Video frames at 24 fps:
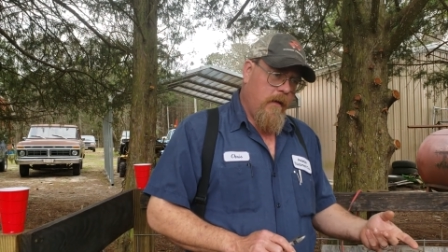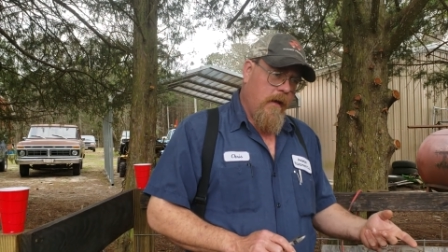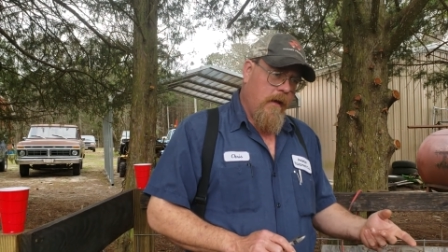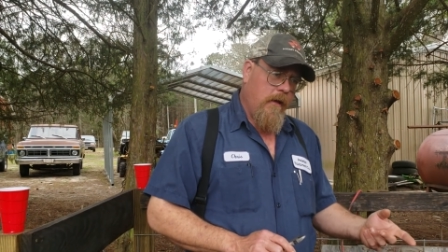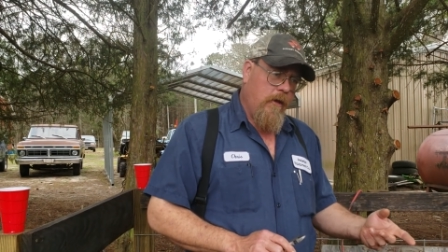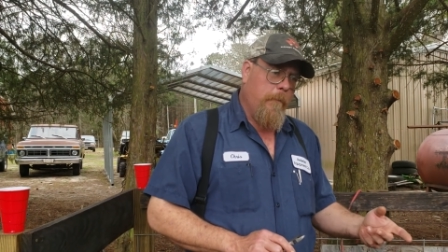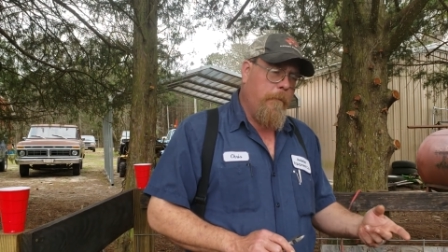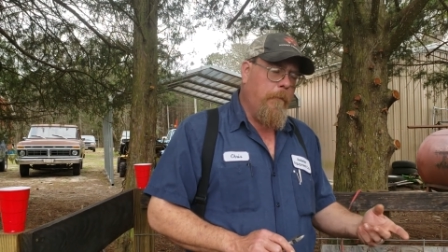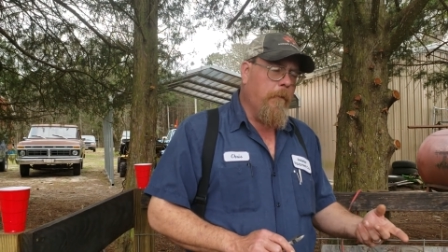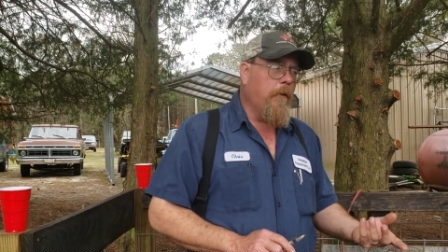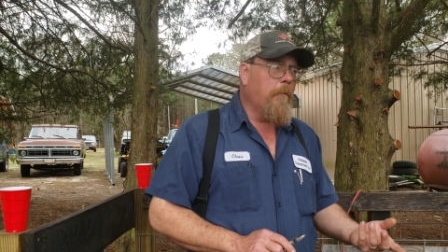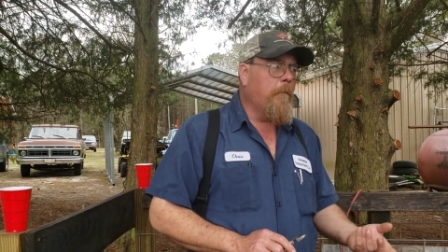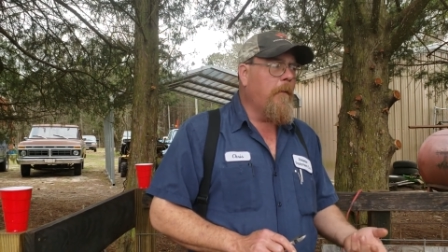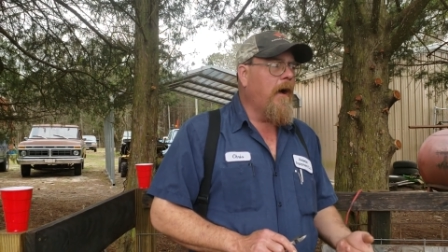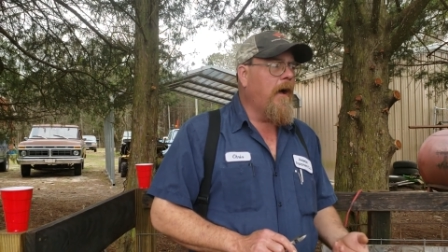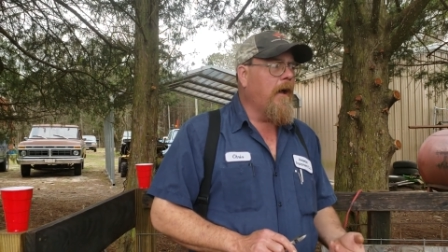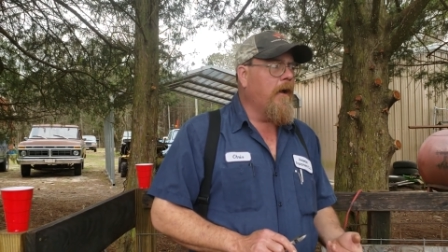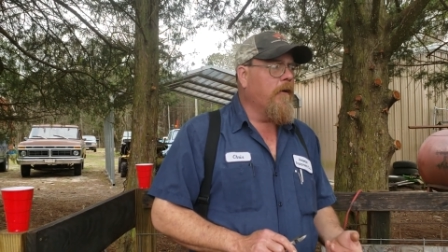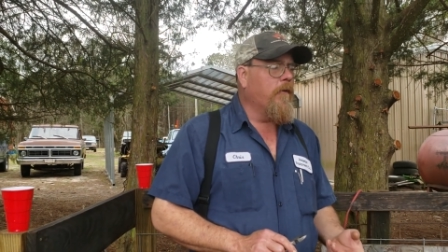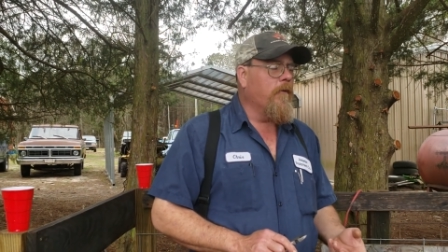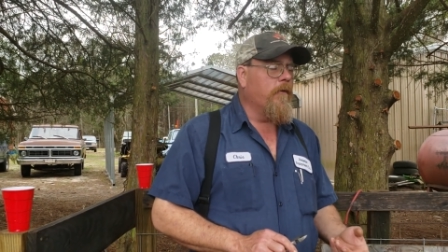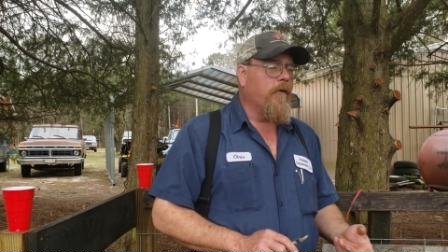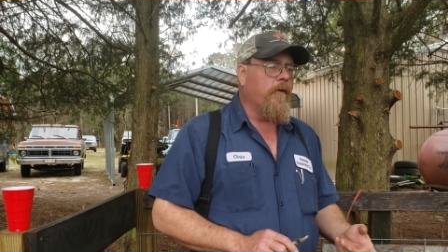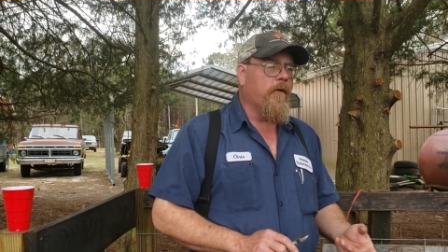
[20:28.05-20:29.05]
You put them
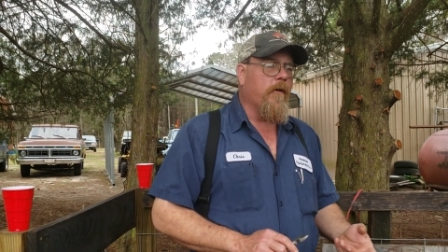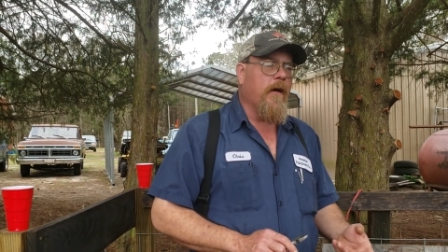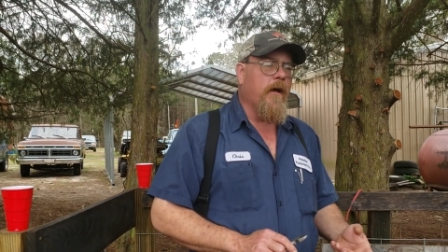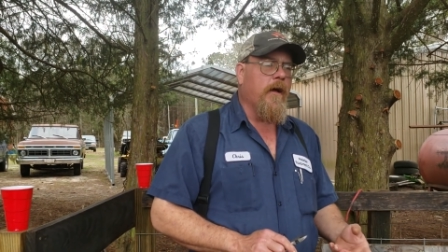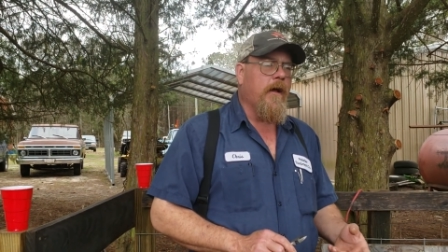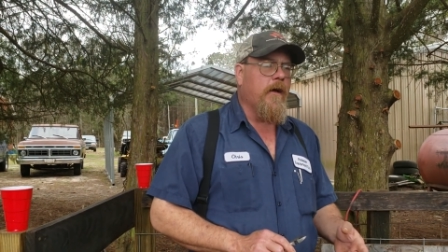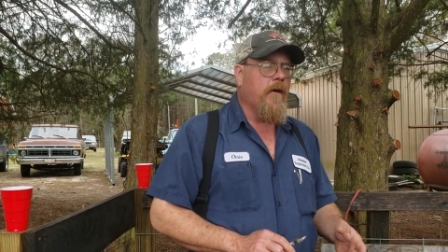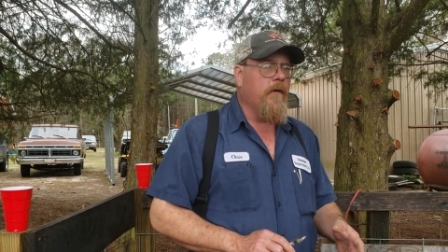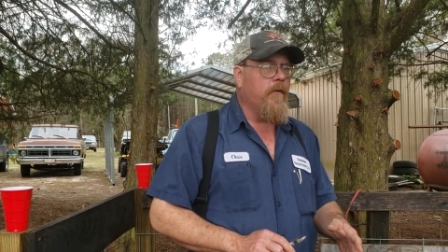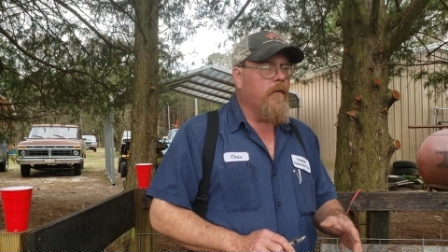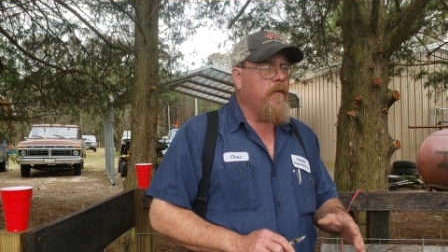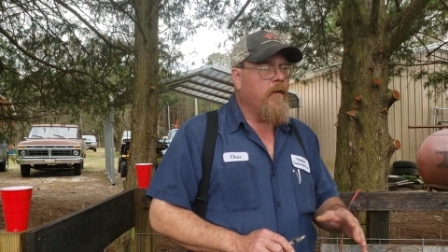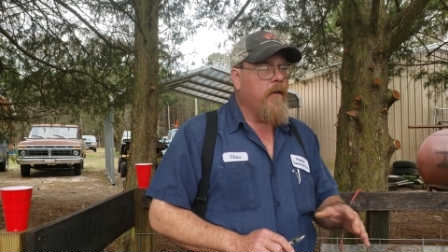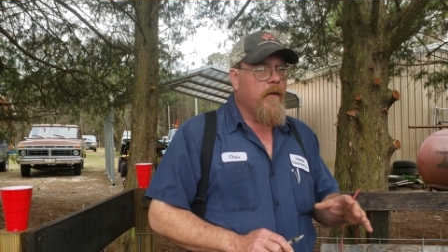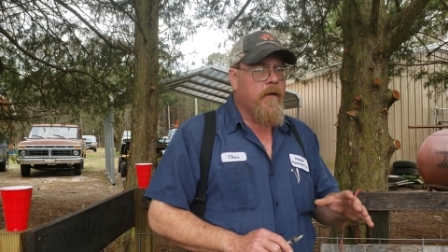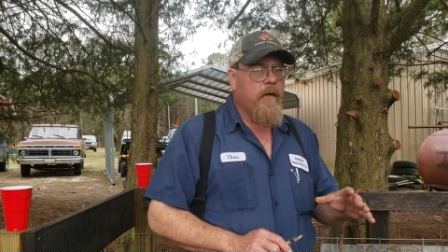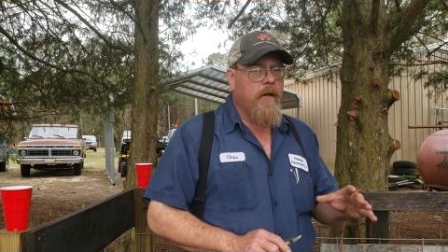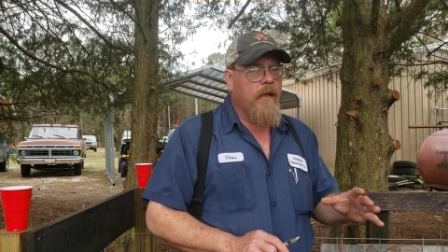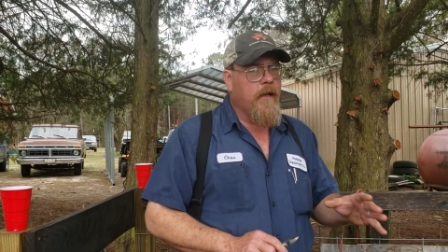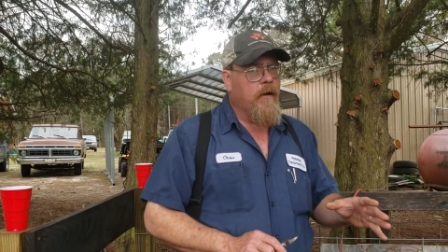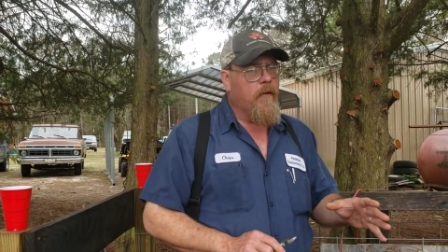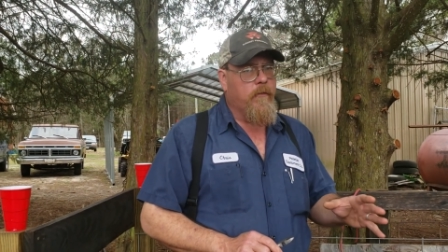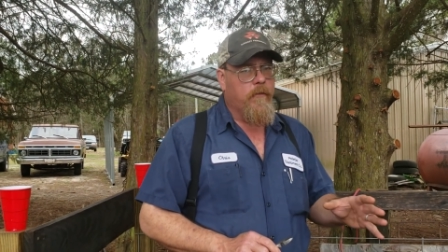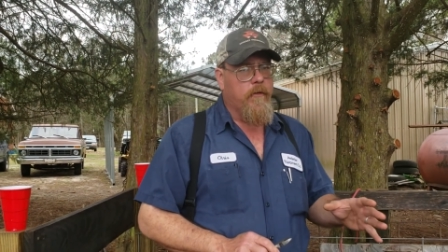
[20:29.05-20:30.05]
out here on the ground,
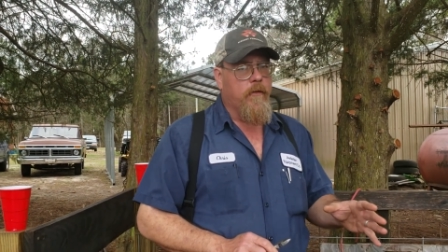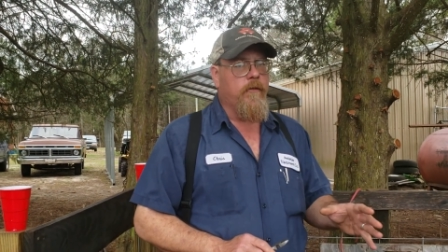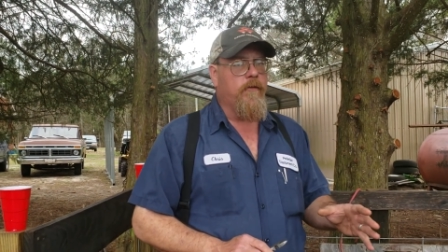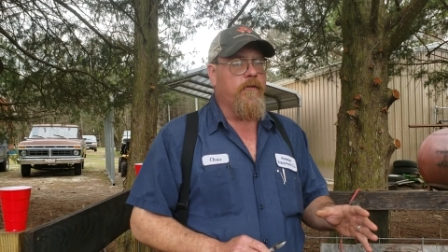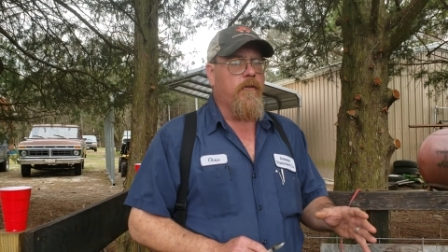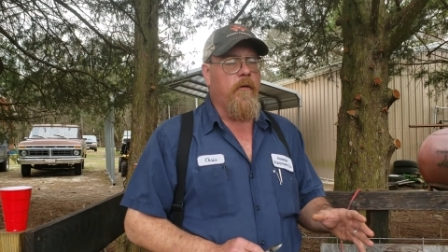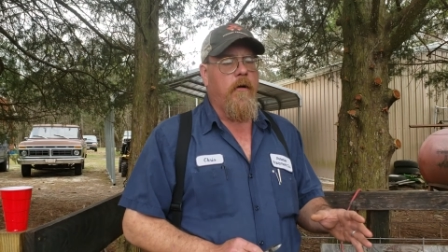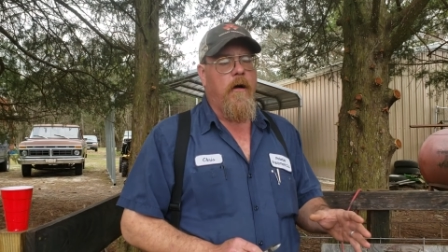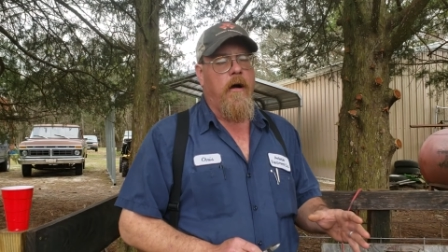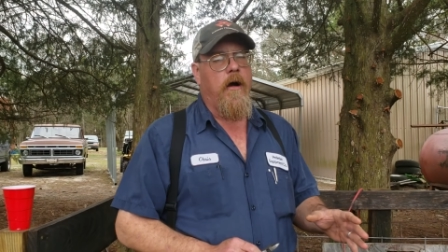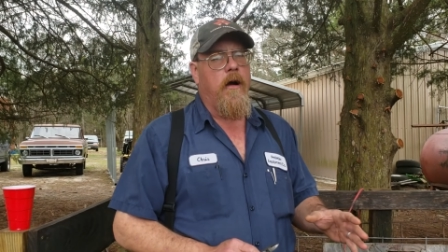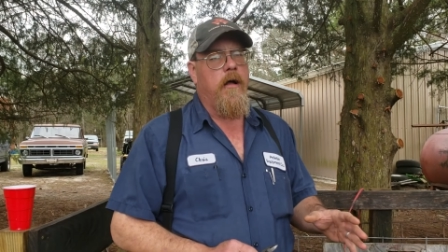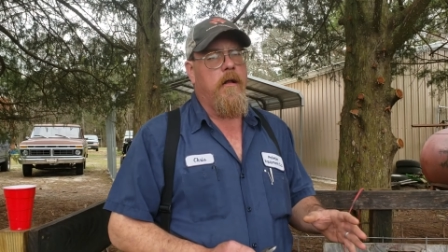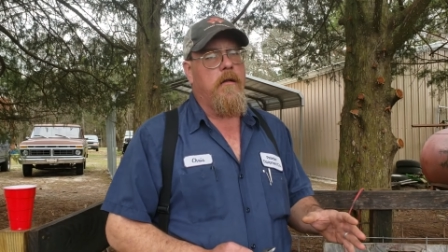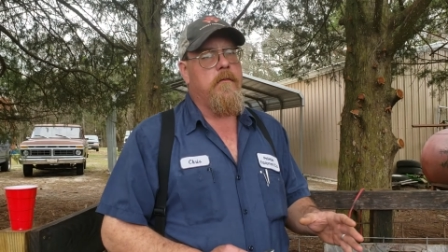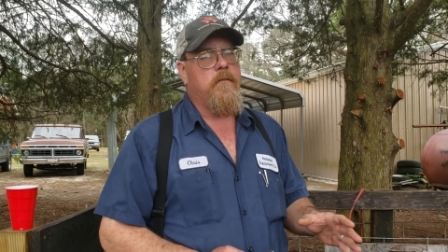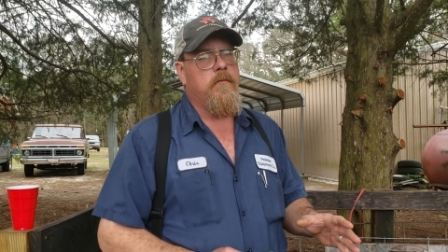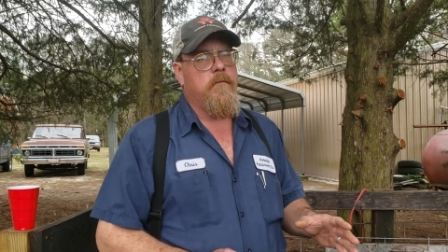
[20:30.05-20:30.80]
they don't do so hot.